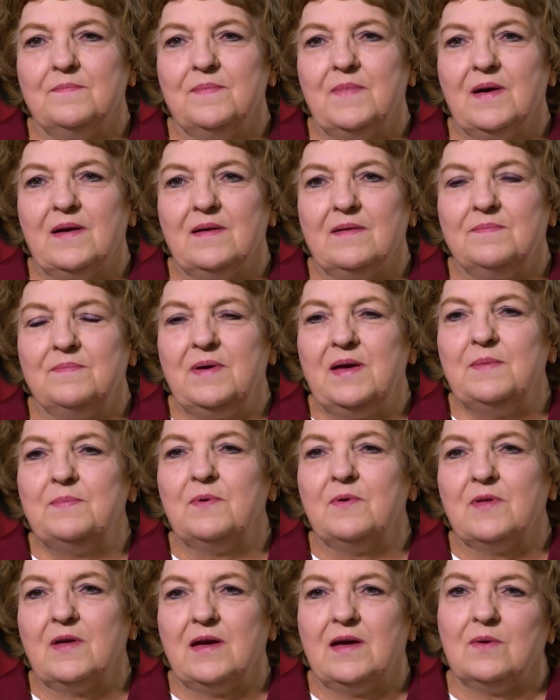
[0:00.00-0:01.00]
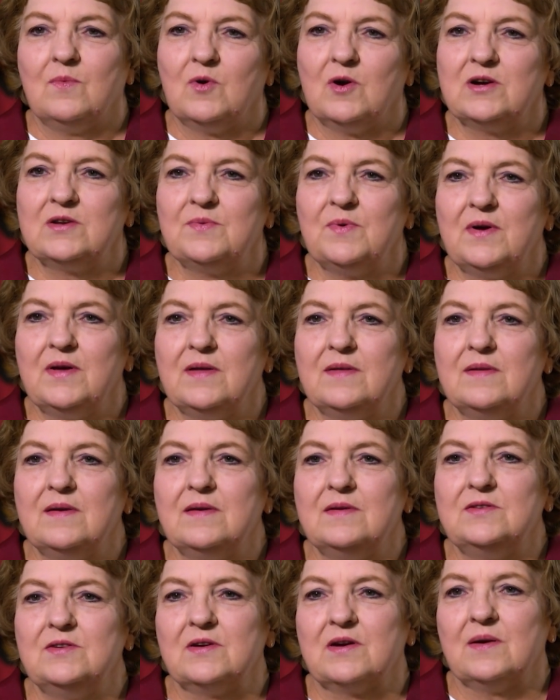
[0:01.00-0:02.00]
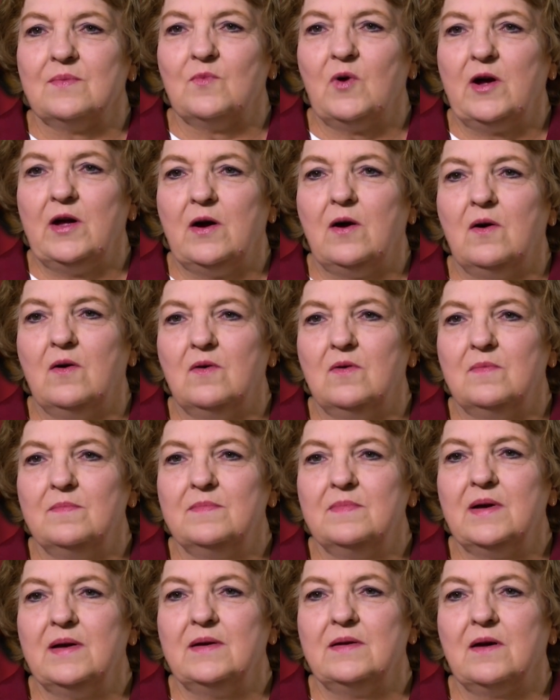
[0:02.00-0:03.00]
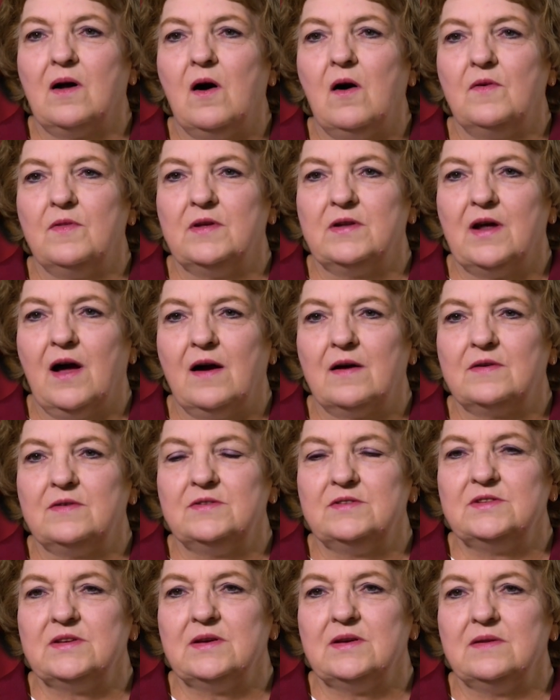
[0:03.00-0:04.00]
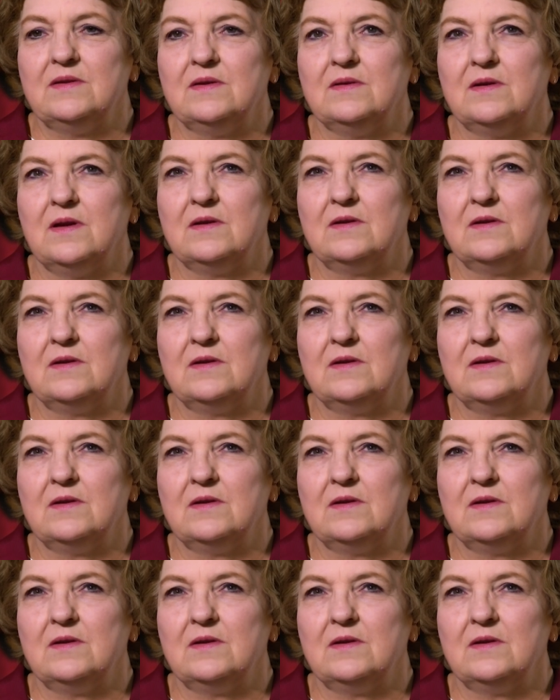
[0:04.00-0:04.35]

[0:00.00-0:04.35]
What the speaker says: The people that he worked with took him right home and called the doctors in.